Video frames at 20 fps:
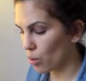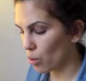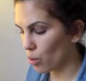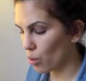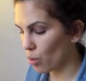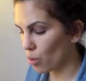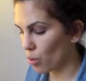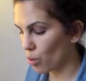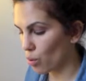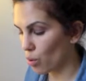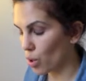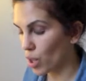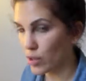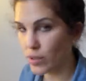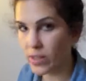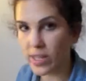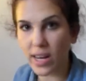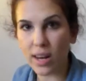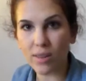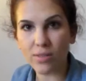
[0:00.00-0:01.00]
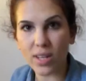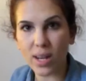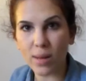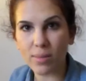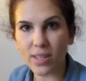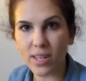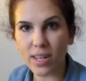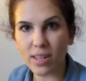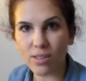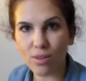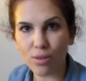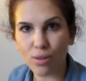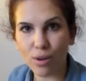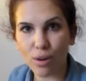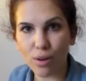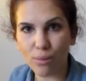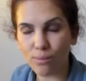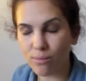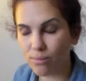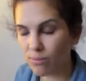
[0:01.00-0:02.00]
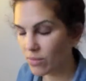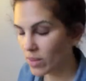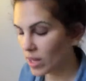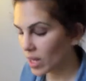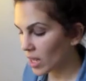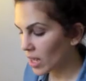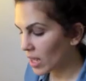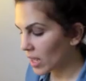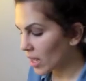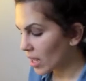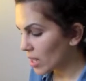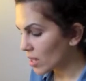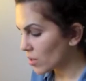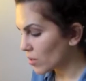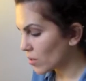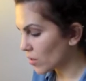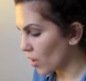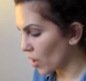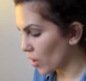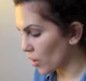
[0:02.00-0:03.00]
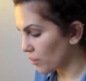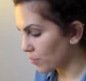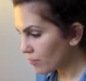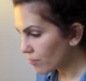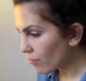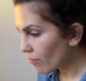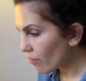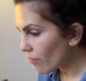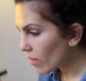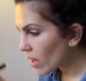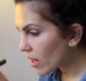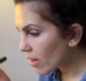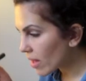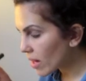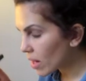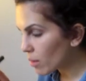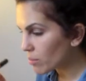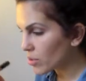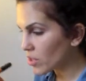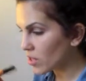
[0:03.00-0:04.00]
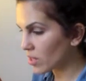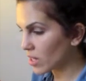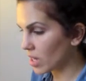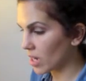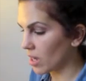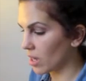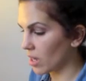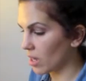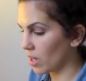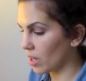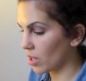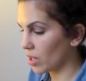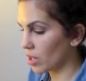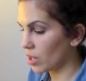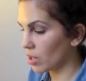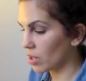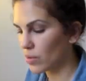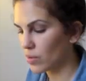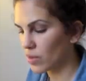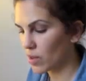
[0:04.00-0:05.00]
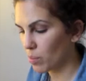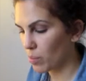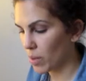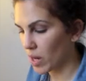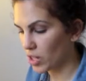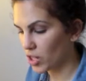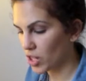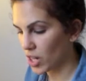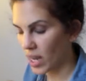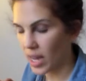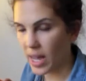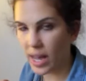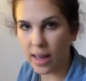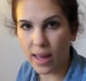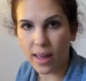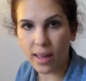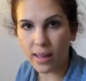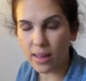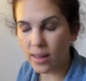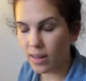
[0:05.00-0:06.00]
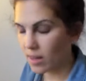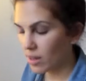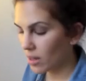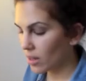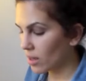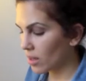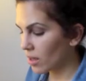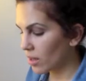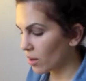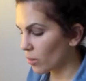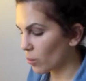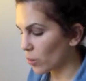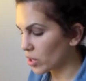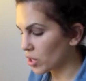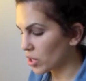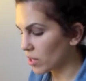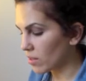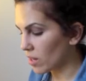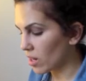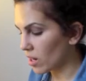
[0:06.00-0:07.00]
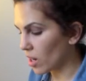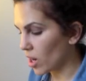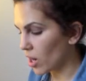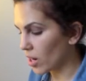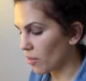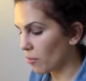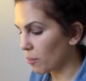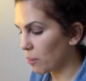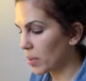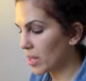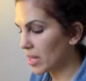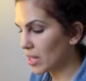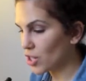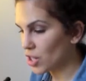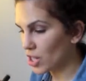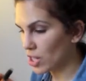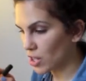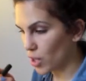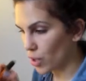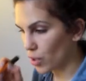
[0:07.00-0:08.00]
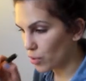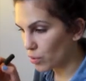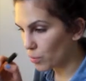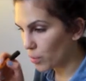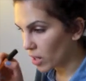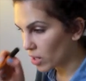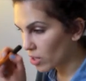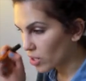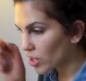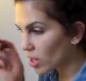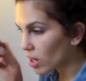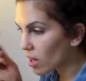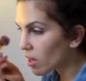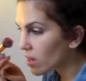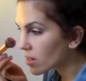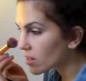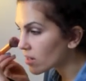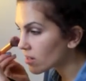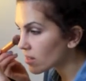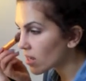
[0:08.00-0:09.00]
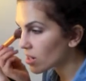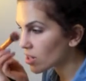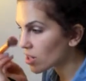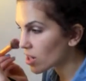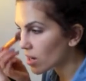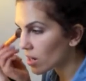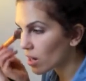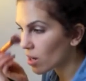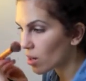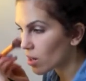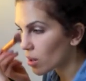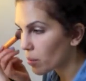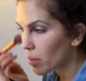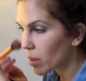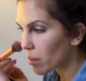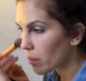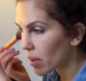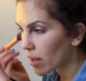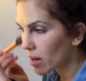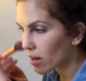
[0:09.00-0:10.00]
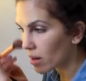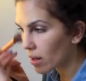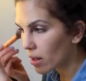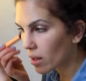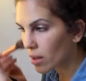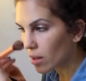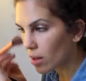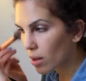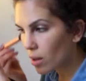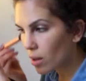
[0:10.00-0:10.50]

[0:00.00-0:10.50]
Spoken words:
or lucyloveslipstick.com. So then I'm just gonna use the blusher here, which is a kind of peachy toned blusher. It does actually look a bit better